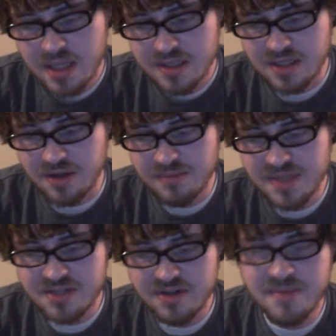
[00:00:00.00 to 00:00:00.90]
So the
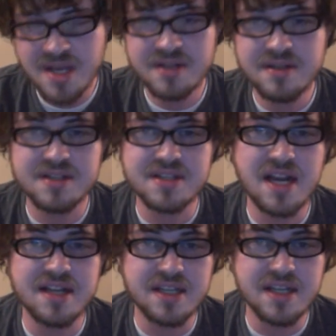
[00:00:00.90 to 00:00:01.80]
Mystery Men
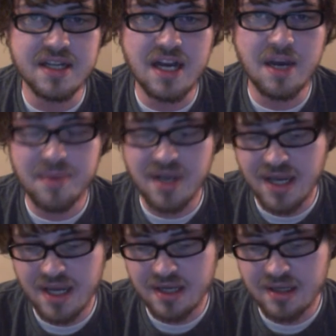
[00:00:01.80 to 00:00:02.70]
decide to get up
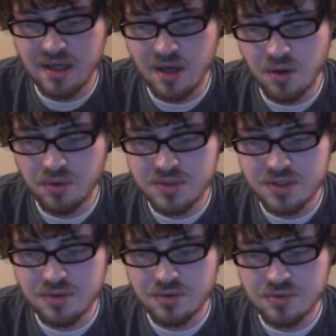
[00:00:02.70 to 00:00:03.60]
and go
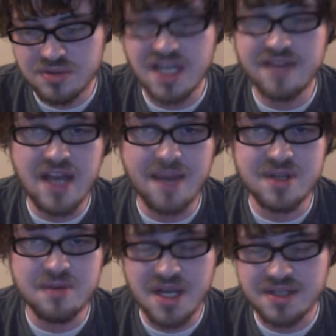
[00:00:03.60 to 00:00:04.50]
to save
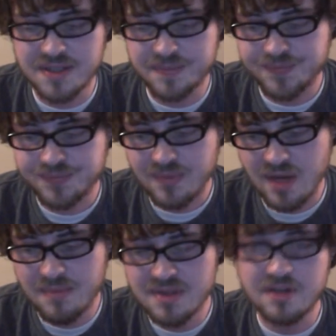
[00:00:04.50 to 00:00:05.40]
Captain Amazing.
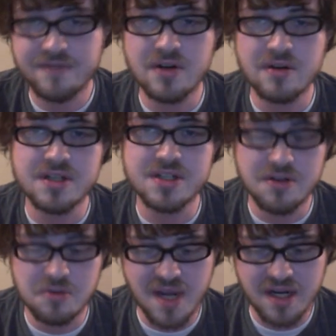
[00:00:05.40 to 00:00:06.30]
And Mr. Furious
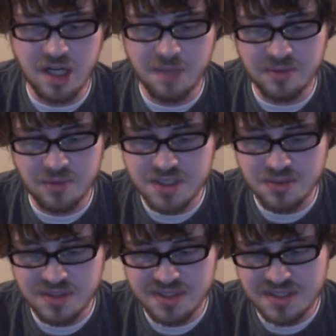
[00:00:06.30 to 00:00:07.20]
shows back up and
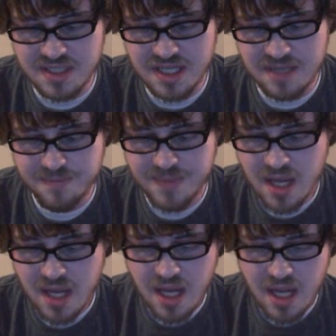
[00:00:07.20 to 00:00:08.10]
rejoins the team.
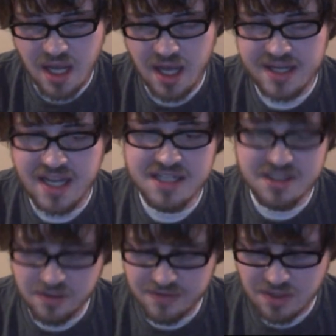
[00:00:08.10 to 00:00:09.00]

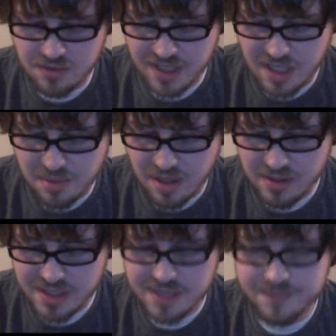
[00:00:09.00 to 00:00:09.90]
Casanova's holding a
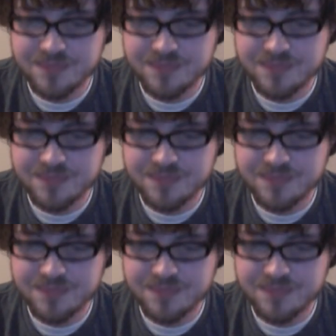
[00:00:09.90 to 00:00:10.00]
party.